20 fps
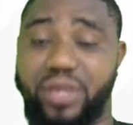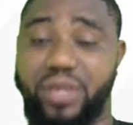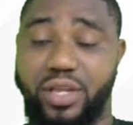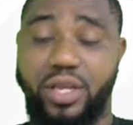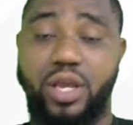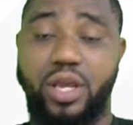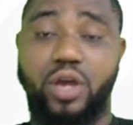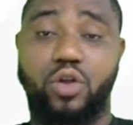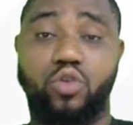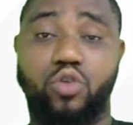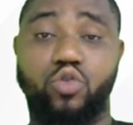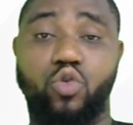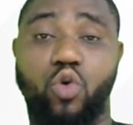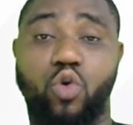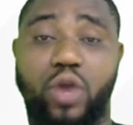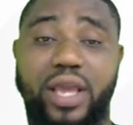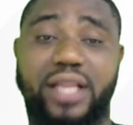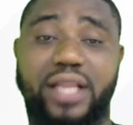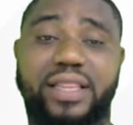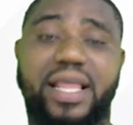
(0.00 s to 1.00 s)
be
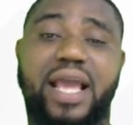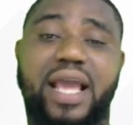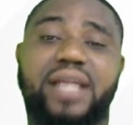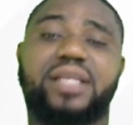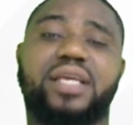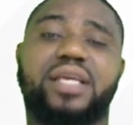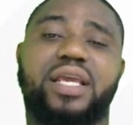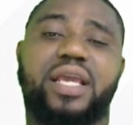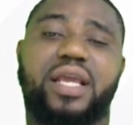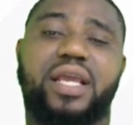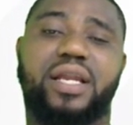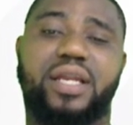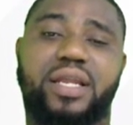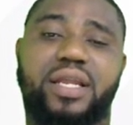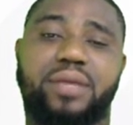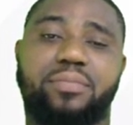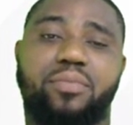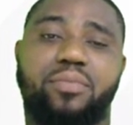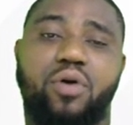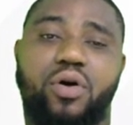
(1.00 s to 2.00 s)
located in
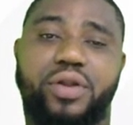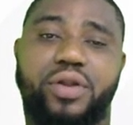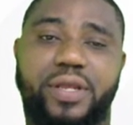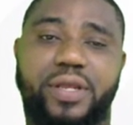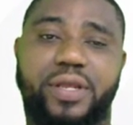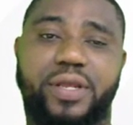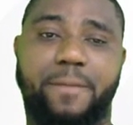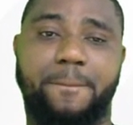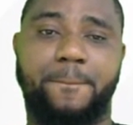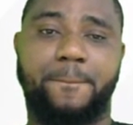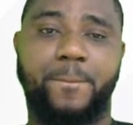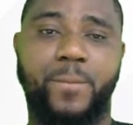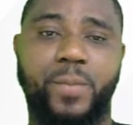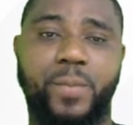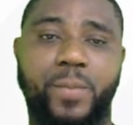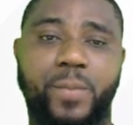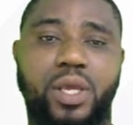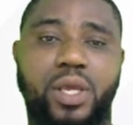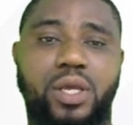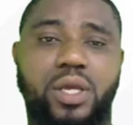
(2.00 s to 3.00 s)
the body.
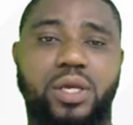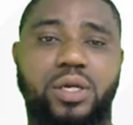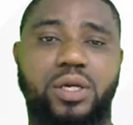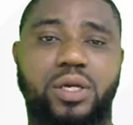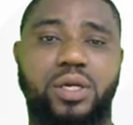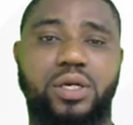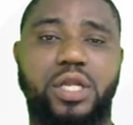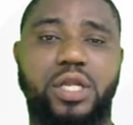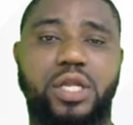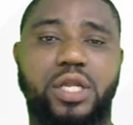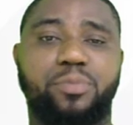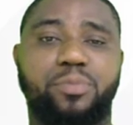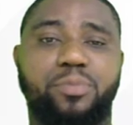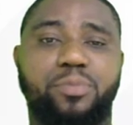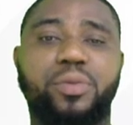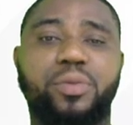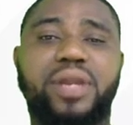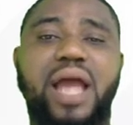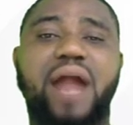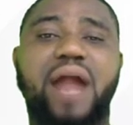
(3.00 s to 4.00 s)
The
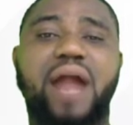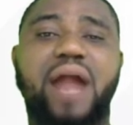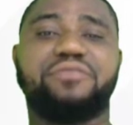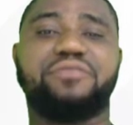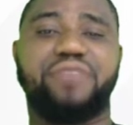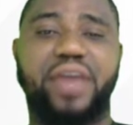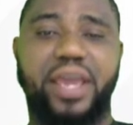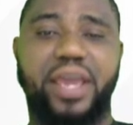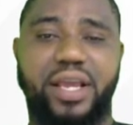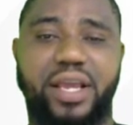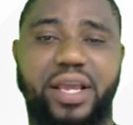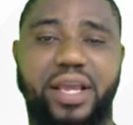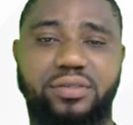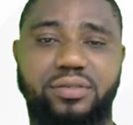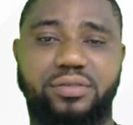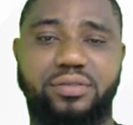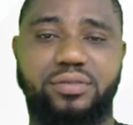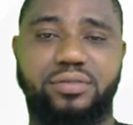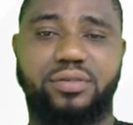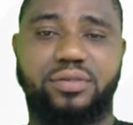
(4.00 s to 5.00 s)
pulmonary
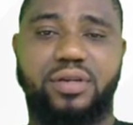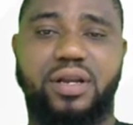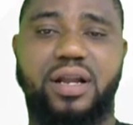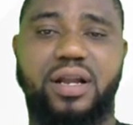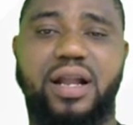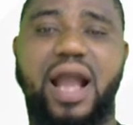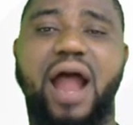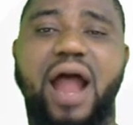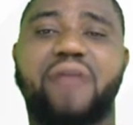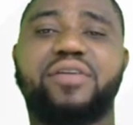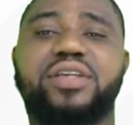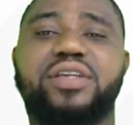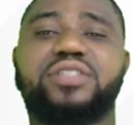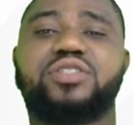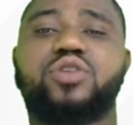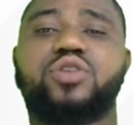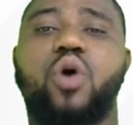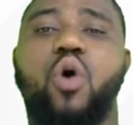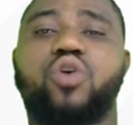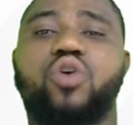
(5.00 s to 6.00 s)
vein
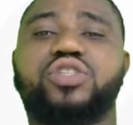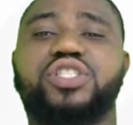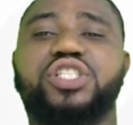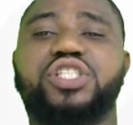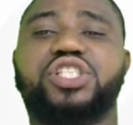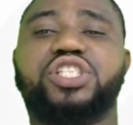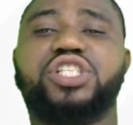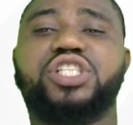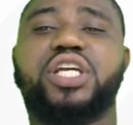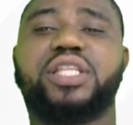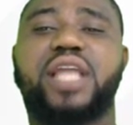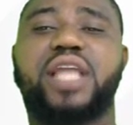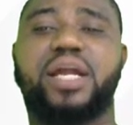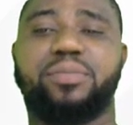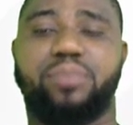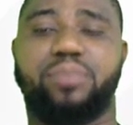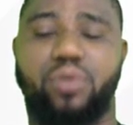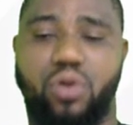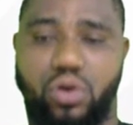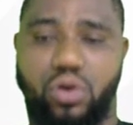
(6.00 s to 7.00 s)
carries
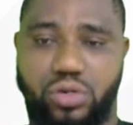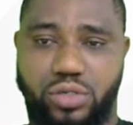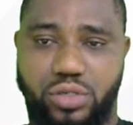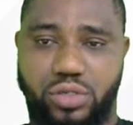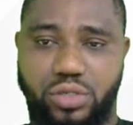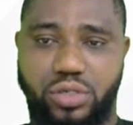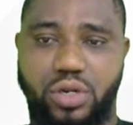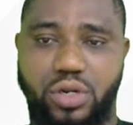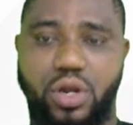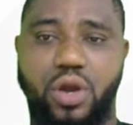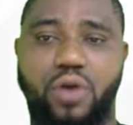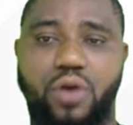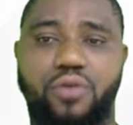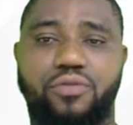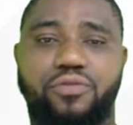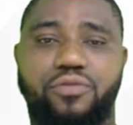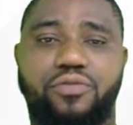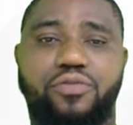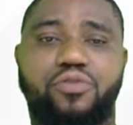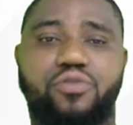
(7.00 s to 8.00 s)
oxygenated blood
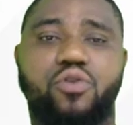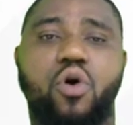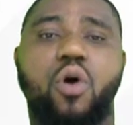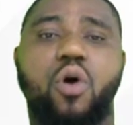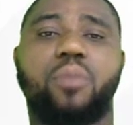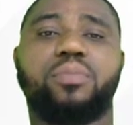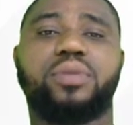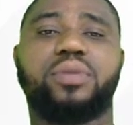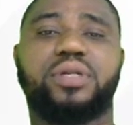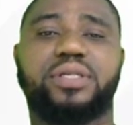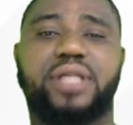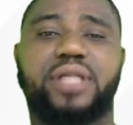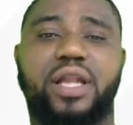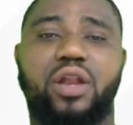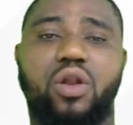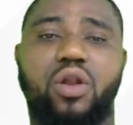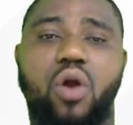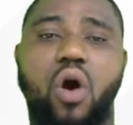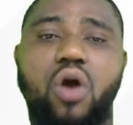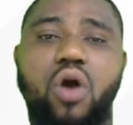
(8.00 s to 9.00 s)
from the
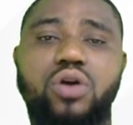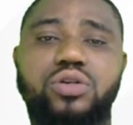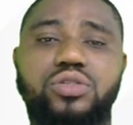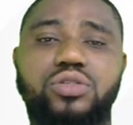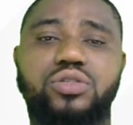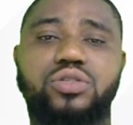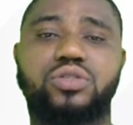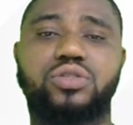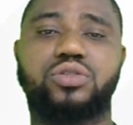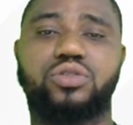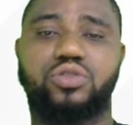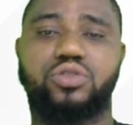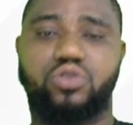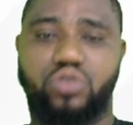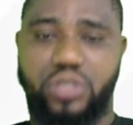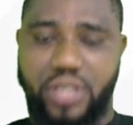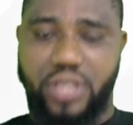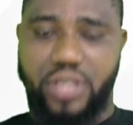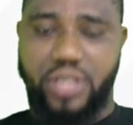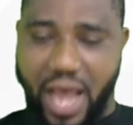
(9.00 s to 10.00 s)
lungs
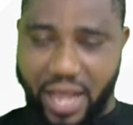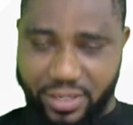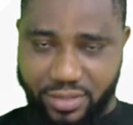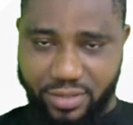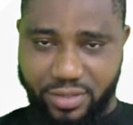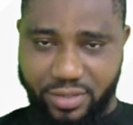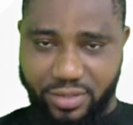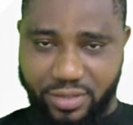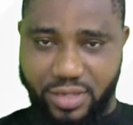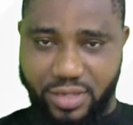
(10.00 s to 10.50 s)
to the heart.